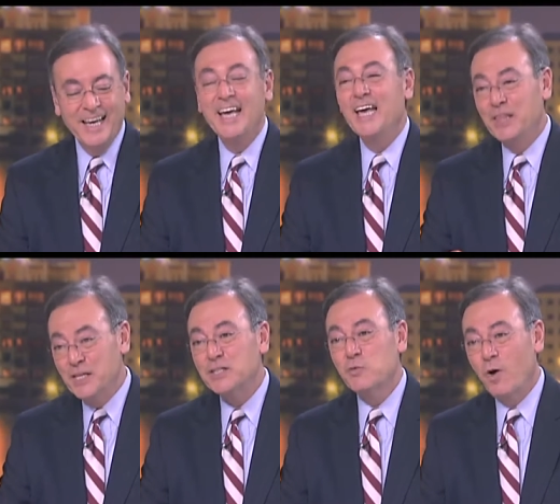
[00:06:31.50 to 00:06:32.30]
in
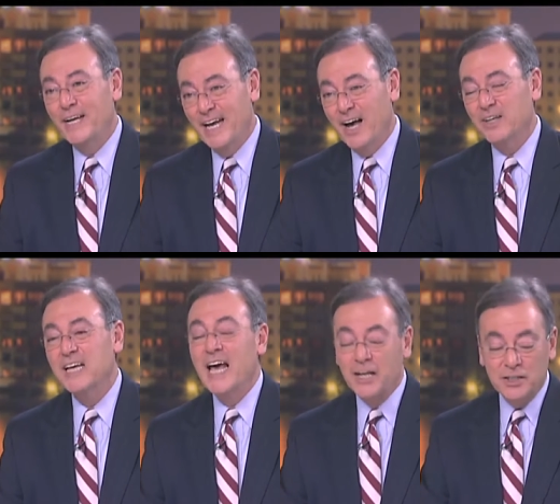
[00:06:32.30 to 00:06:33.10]
this White House
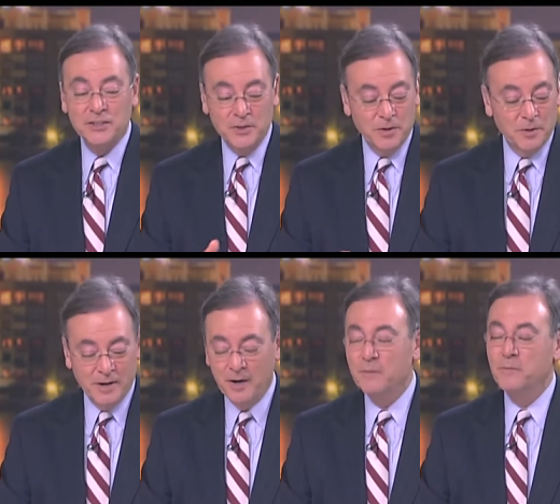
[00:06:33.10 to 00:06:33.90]
and well. concern
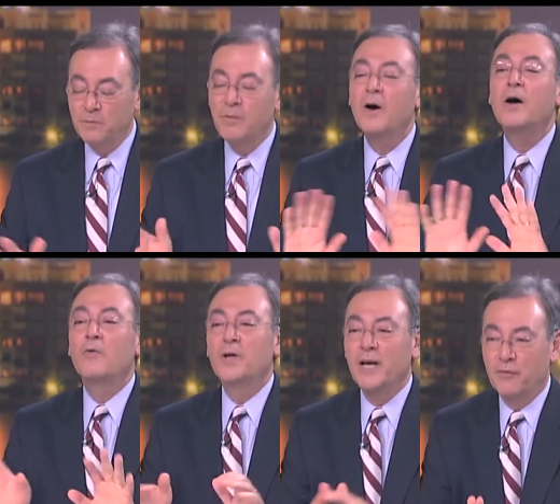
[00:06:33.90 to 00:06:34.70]
about
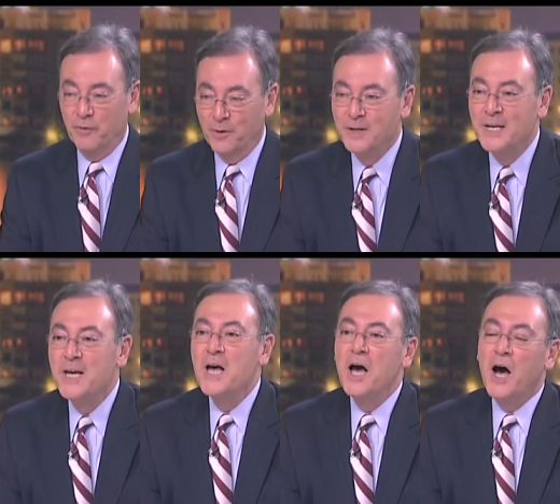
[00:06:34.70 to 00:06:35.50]
whatever.
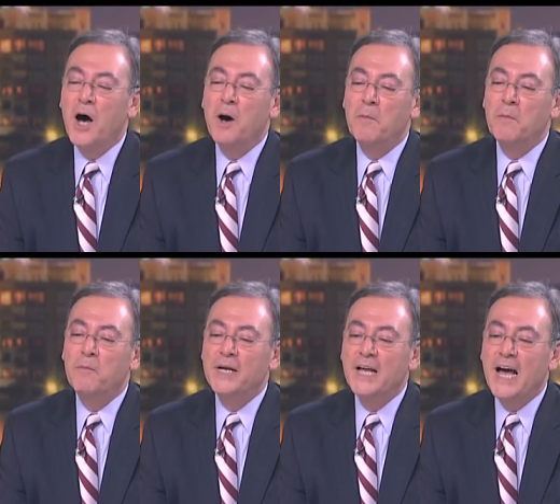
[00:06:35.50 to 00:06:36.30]
Um,
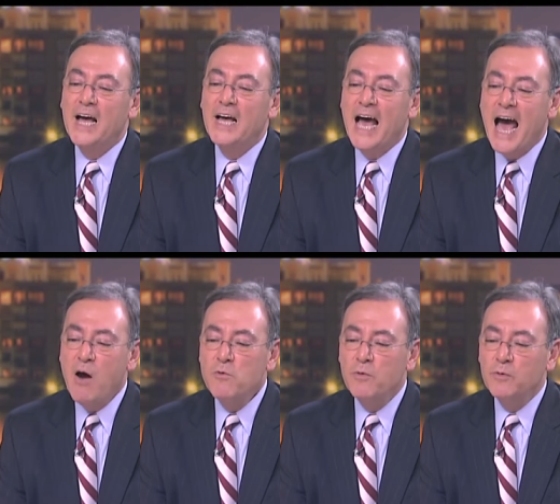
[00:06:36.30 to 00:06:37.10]
but
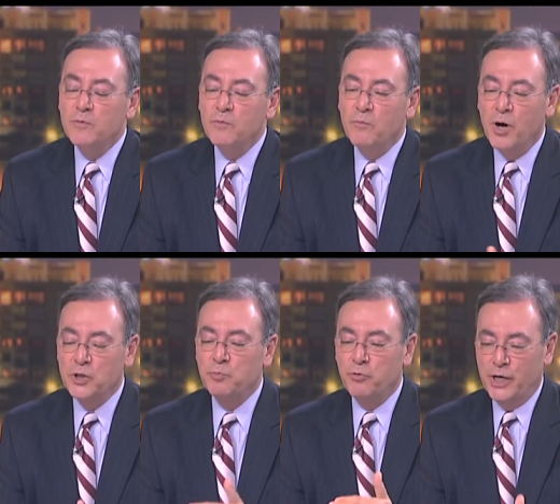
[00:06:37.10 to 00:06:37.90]
how
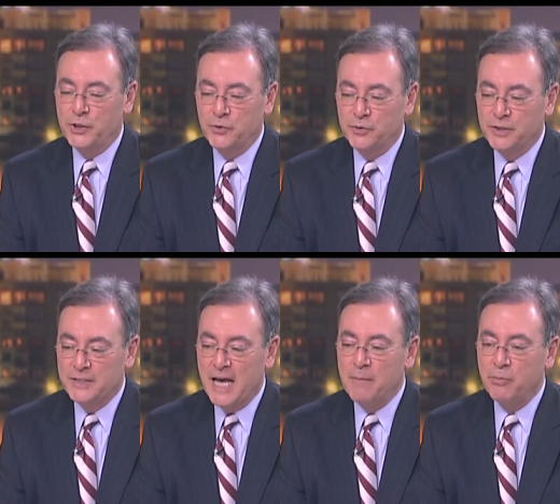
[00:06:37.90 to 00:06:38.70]
much pressure does
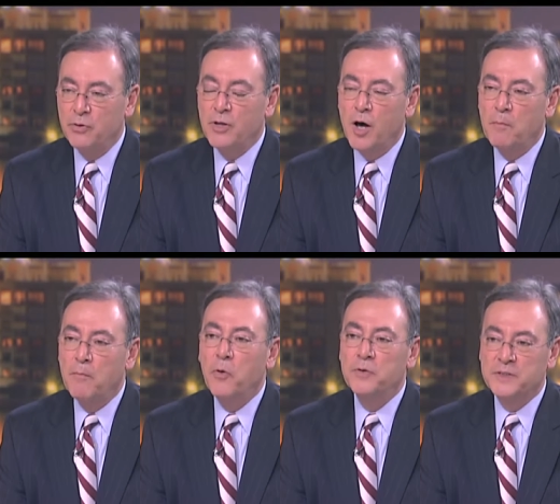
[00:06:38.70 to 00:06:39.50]
that put on
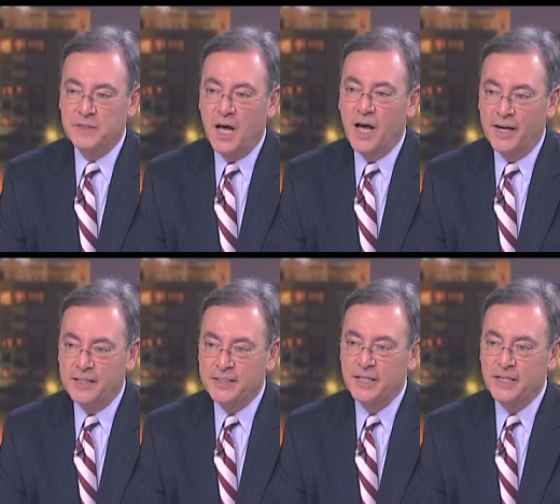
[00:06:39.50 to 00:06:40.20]
both sides